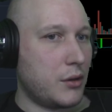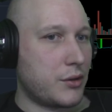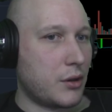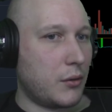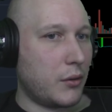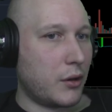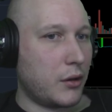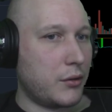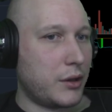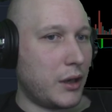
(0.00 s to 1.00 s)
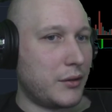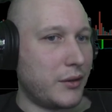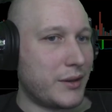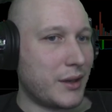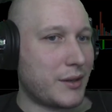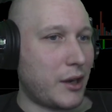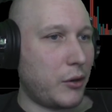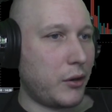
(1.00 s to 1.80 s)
So we'll go down to the 6 hour.